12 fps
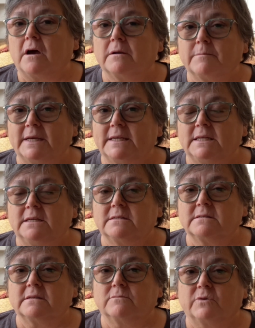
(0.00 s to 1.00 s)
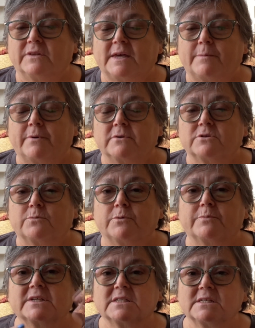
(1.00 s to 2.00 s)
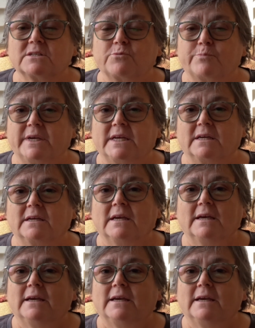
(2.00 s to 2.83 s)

on my knees with that poster board because it's so big.